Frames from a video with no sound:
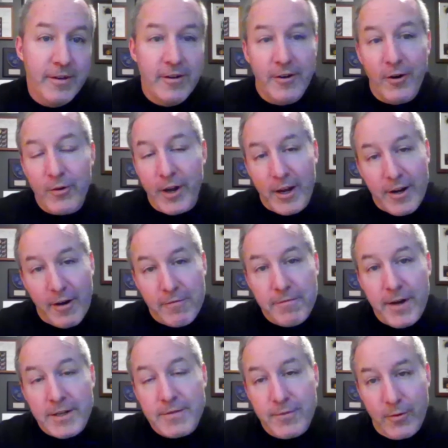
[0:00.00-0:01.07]
Okay, now
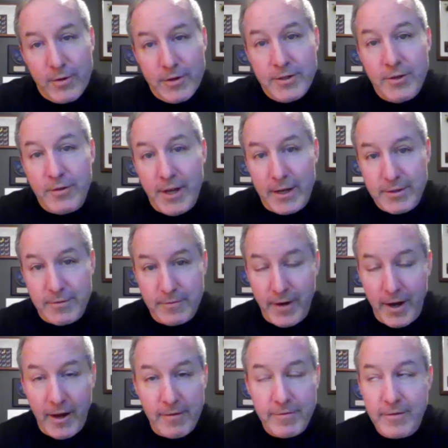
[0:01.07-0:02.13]
fast forward to
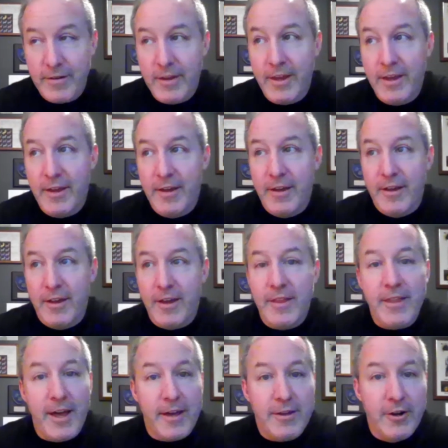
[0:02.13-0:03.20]
2005. In
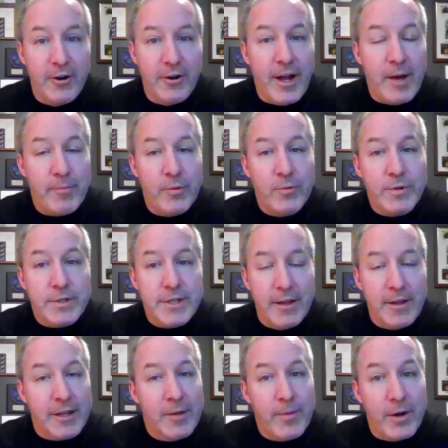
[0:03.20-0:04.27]
that year, Apple was
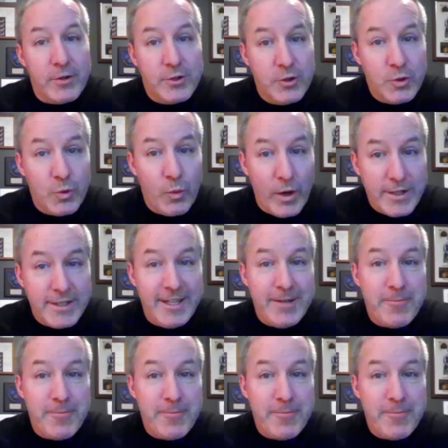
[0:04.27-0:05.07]
selling about 20